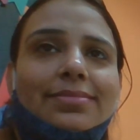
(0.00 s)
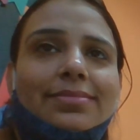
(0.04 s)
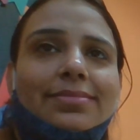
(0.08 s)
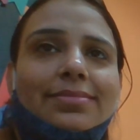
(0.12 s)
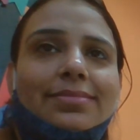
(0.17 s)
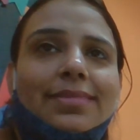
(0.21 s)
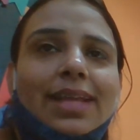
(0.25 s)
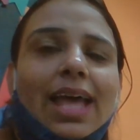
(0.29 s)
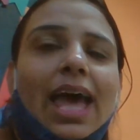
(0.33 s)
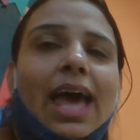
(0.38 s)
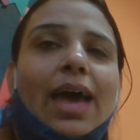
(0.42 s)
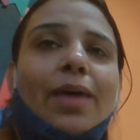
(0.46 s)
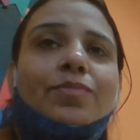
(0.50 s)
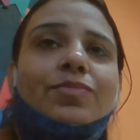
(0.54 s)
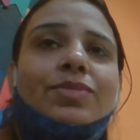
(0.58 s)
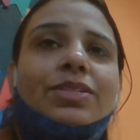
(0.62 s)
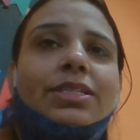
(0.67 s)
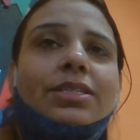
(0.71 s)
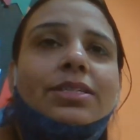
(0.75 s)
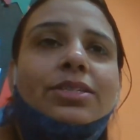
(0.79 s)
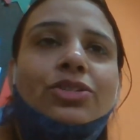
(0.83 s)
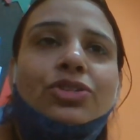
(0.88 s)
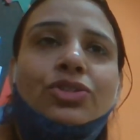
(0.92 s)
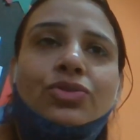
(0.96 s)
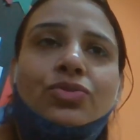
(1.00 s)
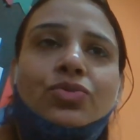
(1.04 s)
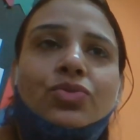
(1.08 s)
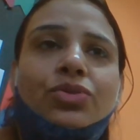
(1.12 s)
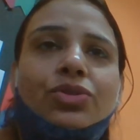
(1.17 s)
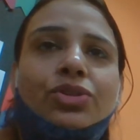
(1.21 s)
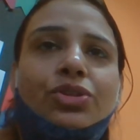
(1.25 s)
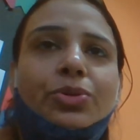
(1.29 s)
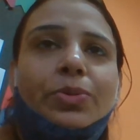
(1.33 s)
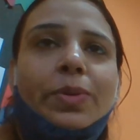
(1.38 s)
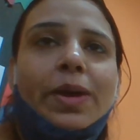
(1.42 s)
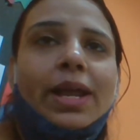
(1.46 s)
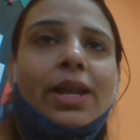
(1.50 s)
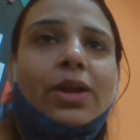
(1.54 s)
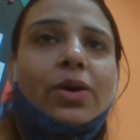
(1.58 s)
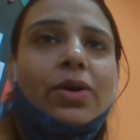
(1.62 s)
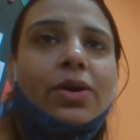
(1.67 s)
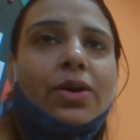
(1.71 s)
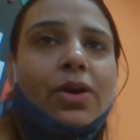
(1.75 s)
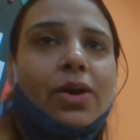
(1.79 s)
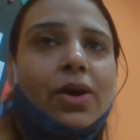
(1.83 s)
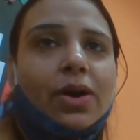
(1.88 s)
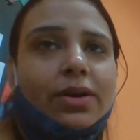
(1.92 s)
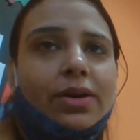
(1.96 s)
I'm noon, 12
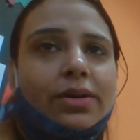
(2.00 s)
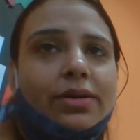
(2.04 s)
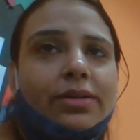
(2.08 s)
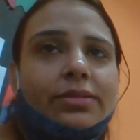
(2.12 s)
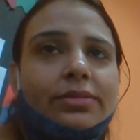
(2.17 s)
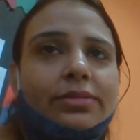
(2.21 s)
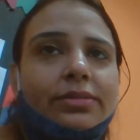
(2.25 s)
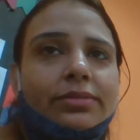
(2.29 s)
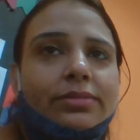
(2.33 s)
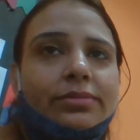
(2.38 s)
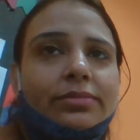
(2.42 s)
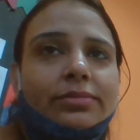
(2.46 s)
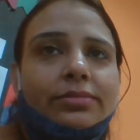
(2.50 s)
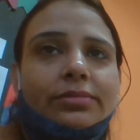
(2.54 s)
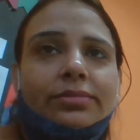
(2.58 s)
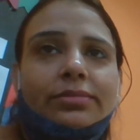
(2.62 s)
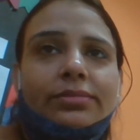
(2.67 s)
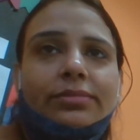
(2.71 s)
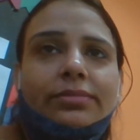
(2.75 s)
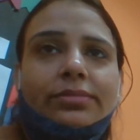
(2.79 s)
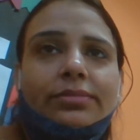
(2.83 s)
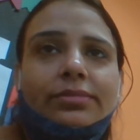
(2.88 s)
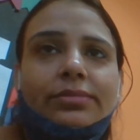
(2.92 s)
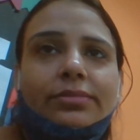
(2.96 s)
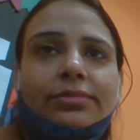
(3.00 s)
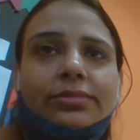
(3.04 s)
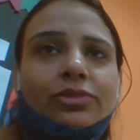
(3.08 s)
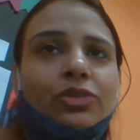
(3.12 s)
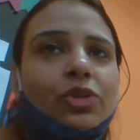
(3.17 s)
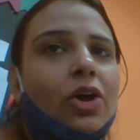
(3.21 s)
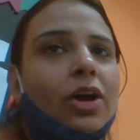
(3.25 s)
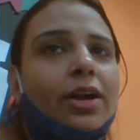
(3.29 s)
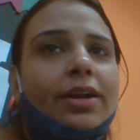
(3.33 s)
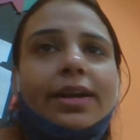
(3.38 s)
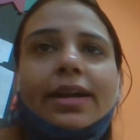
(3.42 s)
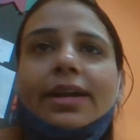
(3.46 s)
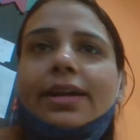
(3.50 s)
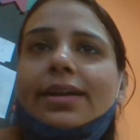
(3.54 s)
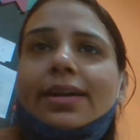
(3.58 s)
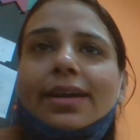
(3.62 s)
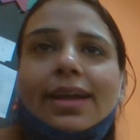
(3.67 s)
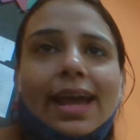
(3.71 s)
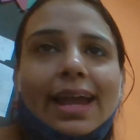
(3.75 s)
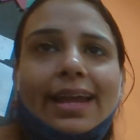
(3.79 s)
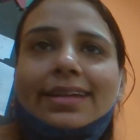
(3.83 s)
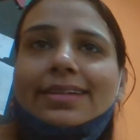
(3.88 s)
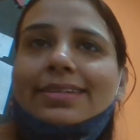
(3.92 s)
o'clock, not at night.